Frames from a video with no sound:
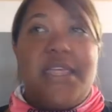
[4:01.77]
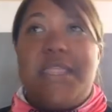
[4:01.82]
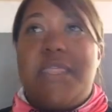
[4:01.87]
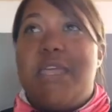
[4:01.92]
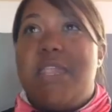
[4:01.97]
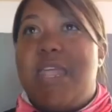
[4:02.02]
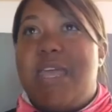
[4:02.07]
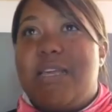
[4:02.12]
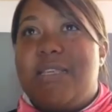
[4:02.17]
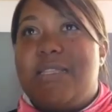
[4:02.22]
Then
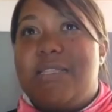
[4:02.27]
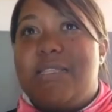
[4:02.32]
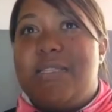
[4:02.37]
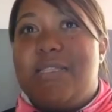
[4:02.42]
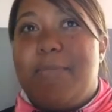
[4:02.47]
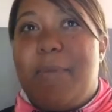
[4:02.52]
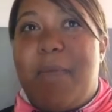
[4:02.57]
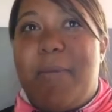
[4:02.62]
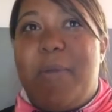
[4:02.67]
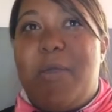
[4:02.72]
the next,
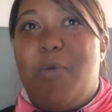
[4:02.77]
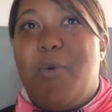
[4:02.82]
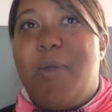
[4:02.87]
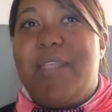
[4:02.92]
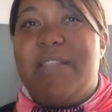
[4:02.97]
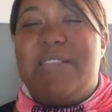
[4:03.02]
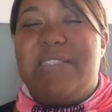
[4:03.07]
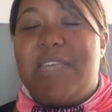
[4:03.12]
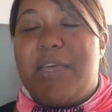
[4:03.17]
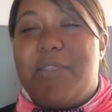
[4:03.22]
maybe
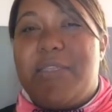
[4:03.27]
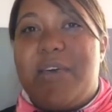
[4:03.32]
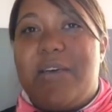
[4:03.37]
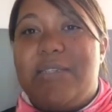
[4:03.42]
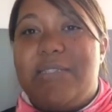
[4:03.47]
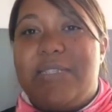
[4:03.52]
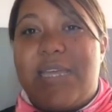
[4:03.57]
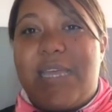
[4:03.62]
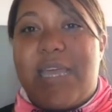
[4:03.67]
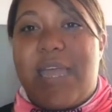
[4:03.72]
Wednesday,
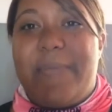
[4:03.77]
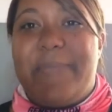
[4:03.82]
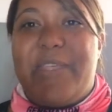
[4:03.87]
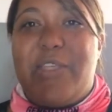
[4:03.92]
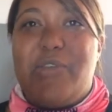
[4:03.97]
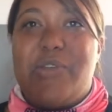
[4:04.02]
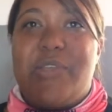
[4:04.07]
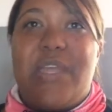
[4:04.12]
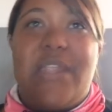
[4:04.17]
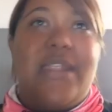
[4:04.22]
Thursday come.
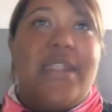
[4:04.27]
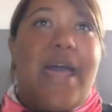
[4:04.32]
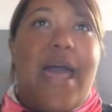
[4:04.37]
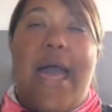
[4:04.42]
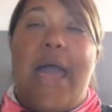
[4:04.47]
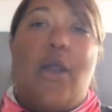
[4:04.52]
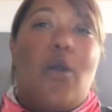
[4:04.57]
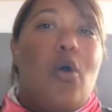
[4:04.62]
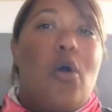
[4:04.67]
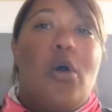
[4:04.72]
Then you say,
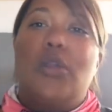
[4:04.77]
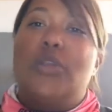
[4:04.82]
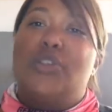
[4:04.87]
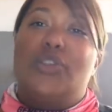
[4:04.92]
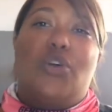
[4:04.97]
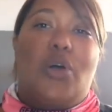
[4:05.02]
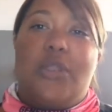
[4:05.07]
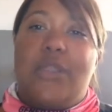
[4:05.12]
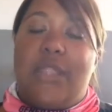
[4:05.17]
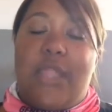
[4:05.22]
nah, I can't
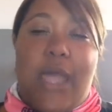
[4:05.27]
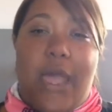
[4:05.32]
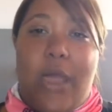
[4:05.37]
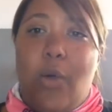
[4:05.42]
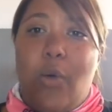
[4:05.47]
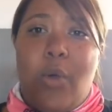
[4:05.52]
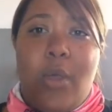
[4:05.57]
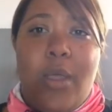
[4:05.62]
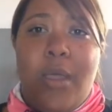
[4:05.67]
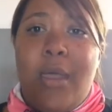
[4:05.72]
start
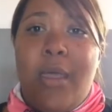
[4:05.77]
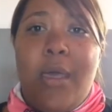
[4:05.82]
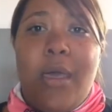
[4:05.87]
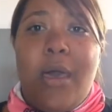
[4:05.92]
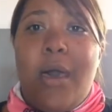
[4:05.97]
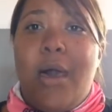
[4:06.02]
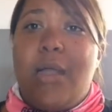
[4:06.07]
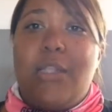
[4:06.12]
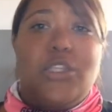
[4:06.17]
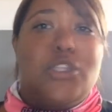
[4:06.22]
now.
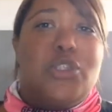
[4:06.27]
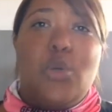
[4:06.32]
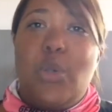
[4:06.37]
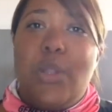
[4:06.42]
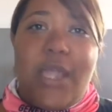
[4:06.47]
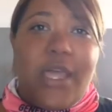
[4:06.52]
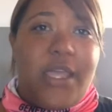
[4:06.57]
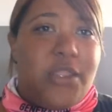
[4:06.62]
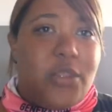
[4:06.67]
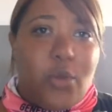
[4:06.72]
It's too
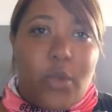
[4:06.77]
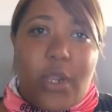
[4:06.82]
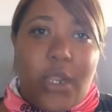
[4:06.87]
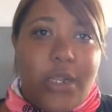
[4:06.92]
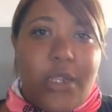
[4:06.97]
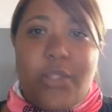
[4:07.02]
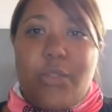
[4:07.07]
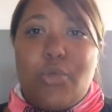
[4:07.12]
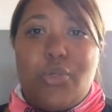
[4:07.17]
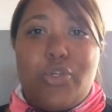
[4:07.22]
late
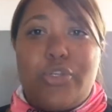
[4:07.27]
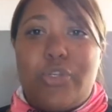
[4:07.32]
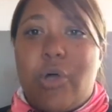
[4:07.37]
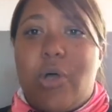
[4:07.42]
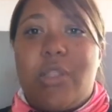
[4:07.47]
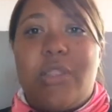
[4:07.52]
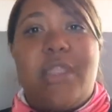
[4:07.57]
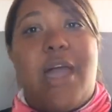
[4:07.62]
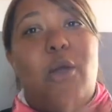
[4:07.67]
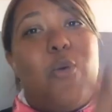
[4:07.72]
already to
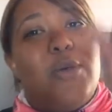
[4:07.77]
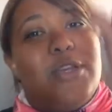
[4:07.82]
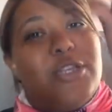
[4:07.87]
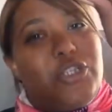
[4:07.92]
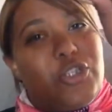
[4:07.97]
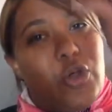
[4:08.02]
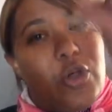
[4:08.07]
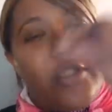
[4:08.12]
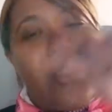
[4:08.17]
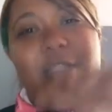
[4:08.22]
start now. We
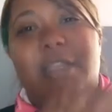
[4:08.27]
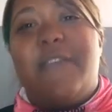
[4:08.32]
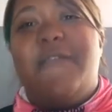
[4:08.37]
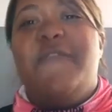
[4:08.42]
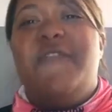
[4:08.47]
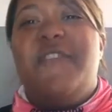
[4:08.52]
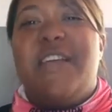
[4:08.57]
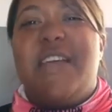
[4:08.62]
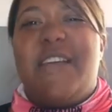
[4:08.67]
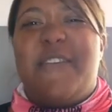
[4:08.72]
start
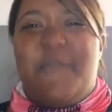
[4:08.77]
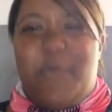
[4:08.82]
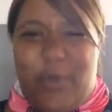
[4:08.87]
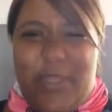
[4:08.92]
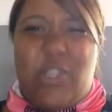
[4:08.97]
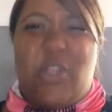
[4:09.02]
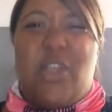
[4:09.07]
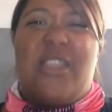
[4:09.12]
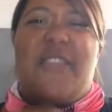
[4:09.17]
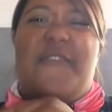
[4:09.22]

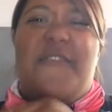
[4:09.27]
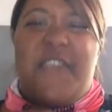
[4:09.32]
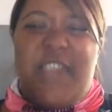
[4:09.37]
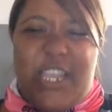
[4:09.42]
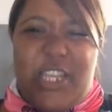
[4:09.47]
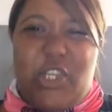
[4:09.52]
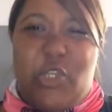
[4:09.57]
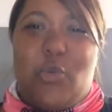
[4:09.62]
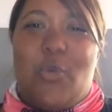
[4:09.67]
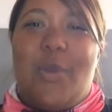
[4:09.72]

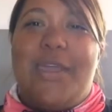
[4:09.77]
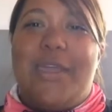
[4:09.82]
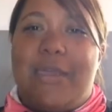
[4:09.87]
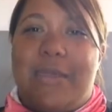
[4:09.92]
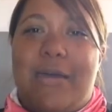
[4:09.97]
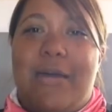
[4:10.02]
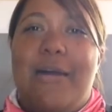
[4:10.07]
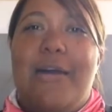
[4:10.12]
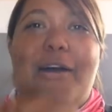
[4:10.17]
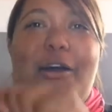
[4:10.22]
fresh
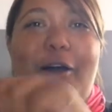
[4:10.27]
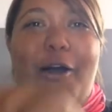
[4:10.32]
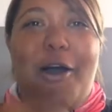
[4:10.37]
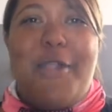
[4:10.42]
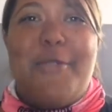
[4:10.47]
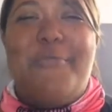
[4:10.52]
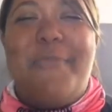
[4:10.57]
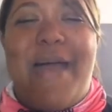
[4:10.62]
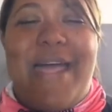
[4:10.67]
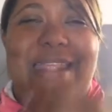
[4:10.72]
week
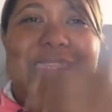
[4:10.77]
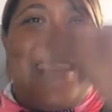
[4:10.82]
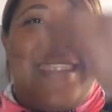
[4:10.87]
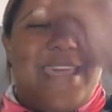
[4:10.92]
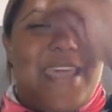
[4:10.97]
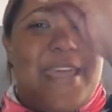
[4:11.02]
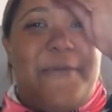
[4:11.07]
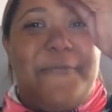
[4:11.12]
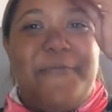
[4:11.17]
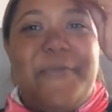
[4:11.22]
on
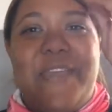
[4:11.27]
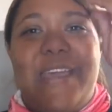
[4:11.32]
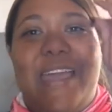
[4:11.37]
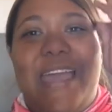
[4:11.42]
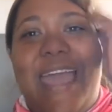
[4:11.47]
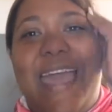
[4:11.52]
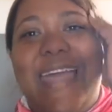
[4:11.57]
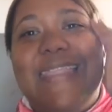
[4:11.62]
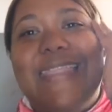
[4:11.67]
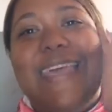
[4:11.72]
Monday.
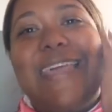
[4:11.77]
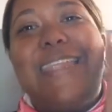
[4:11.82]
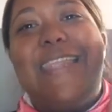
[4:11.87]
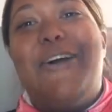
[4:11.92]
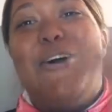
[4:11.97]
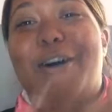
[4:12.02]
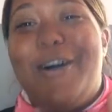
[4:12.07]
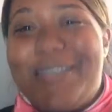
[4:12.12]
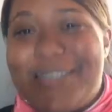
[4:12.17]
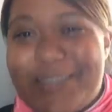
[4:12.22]
And then
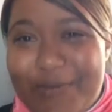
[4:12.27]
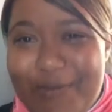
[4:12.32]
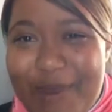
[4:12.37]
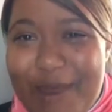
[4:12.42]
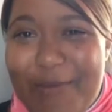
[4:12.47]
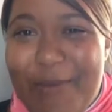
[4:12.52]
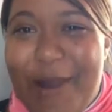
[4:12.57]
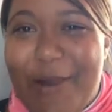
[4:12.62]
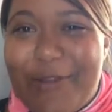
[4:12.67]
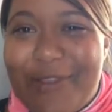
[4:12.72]
ask
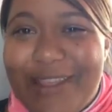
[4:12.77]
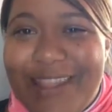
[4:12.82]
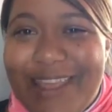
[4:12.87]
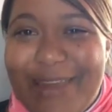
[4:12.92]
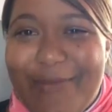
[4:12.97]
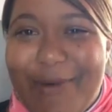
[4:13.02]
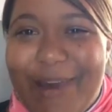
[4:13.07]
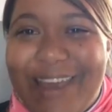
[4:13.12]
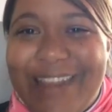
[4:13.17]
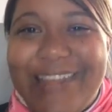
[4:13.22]
me about the
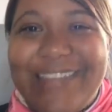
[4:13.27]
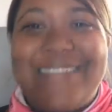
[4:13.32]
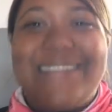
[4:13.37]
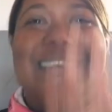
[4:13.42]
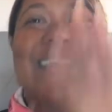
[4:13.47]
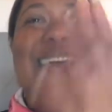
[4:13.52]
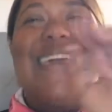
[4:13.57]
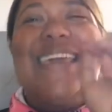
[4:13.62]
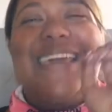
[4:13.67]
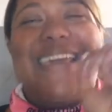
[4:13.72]

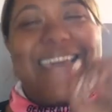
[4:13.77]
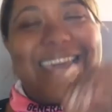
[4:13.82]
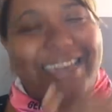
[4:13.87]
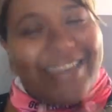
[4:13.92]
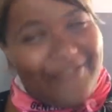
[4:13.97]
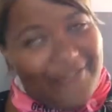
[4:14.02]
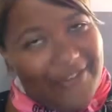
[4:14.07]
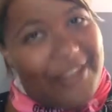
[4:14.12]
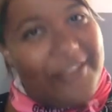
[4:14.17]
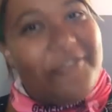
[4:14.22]
T-bars. Ek
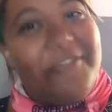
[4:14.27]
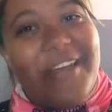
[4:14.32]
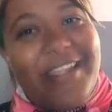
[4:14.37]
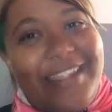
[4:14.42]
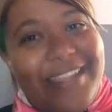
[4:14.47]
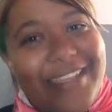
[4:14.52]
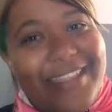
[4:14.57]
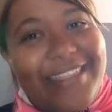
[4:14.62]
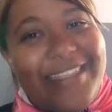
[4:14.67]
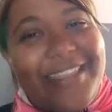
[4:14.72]
weet
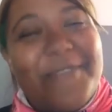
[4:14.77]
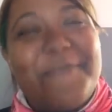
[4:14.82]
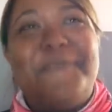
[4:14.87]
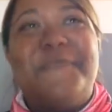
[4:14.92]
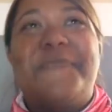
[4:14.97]
van dit.